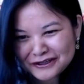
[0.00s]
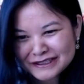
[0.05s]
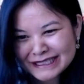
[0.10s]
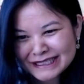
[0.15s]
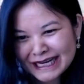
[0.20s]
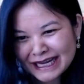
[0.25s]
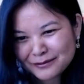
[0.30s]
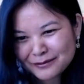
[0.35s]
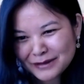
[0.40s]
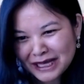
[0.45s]

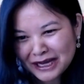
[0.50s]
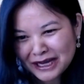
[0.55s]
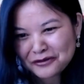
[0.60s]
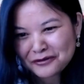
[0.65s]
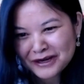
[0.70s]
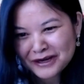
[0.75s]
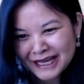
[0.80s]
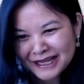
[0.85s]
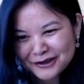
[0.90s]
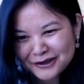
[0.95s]
long time
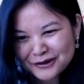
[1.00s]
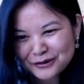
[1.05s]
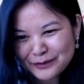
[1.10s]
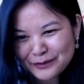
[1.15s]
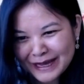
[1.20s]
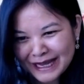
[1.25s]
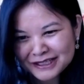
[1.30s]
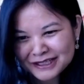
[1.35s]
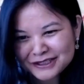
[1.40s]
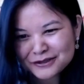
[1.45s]
now, when I
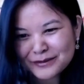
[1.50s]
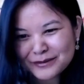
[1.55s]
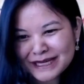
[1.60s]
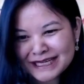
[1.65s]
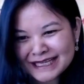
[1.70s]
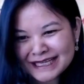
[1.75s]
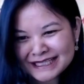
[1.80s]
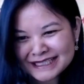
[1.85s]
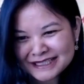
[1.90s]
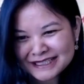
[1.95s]
go back
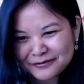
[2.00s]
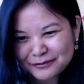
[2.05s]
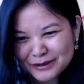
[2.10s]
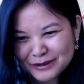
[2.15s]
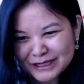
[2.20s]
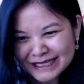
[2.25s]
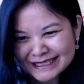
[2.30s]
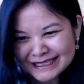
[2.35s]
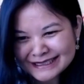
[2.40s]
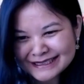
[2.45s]
to my
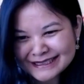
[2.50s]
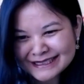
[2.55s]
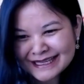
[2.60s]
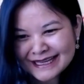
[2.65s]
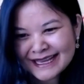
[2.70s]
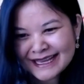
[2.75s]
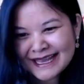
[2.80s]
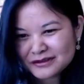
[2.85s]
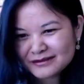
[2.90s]
native place,